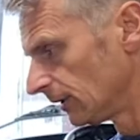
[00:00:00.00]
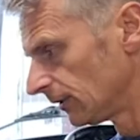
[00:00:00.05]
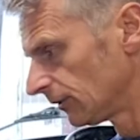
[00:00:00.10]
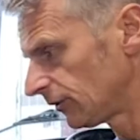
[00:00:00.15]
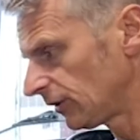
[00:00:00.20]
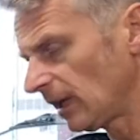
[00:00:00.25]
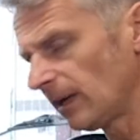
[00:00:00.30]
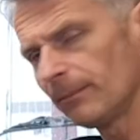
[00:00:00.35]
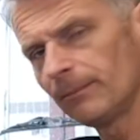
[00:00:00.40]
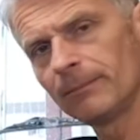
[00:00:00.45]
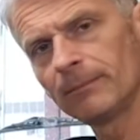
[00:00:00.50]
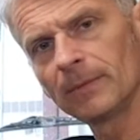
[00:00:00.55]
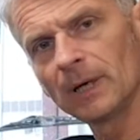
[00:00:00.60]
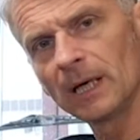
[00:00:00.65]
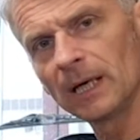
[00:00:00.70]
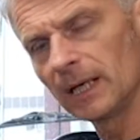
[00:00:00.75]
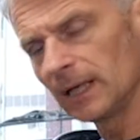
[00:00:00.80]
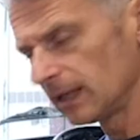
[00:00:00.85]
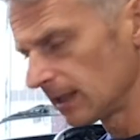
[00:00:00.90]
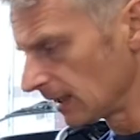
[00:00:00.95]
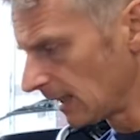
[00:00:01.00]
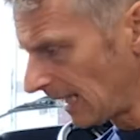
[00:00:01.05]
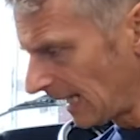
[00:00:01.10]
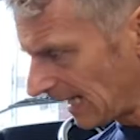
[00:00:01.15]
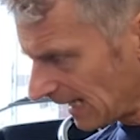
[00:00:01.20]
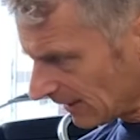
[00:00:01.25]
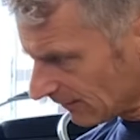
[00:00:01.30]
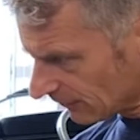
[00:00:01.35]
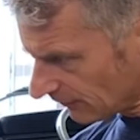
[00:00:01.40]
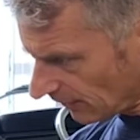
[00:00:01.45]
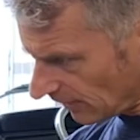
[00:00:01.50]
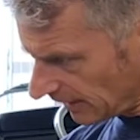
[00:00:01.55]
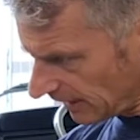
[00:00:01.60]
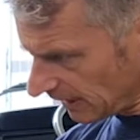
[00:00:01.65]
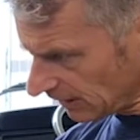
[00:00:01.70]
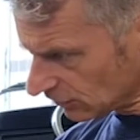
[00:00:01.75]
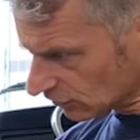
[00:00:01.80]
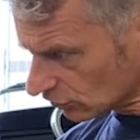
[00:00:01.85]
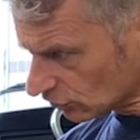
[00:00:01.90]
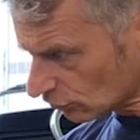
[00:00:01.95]
Some have a
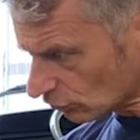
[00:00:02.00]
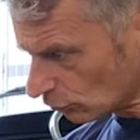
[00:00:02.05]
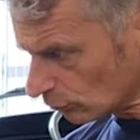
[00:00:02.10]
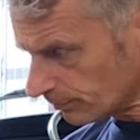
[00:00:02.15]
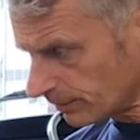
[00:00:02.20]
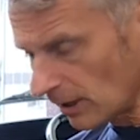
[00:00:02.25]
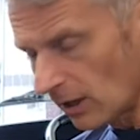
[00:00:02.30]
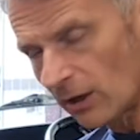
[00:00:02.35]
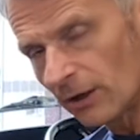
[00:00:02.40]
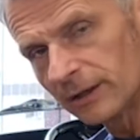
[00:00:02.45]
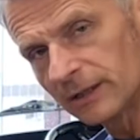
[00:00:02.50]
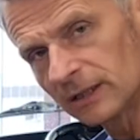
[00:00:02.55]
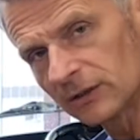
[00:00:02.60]
hidden screw behind